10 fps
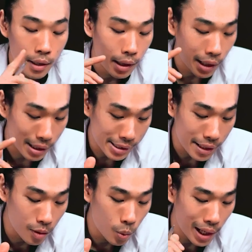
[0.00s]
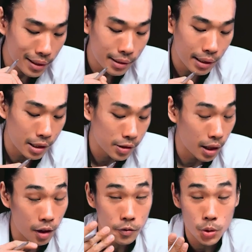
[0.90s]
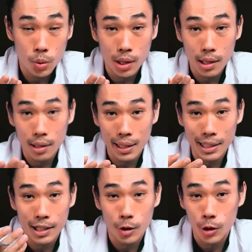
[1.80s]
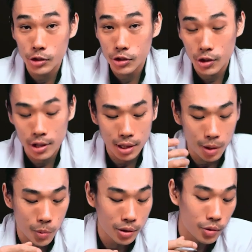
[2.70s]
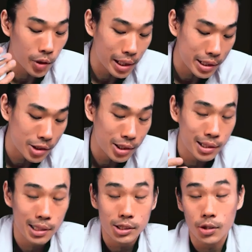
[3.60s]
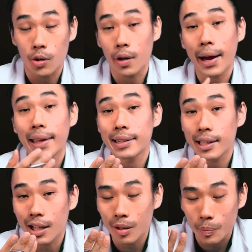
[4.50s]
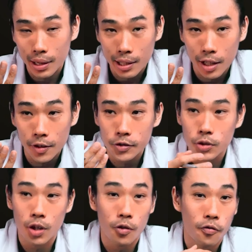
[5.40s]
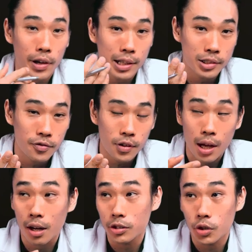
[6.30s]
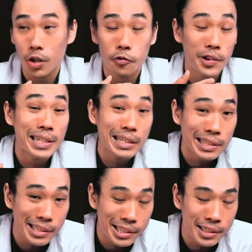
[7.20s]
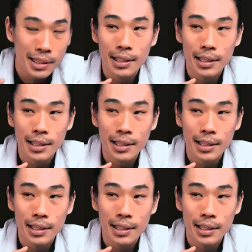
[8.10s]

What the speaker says: And the second one is if you are like a concern about religious or ethical beliefs, you're vegans,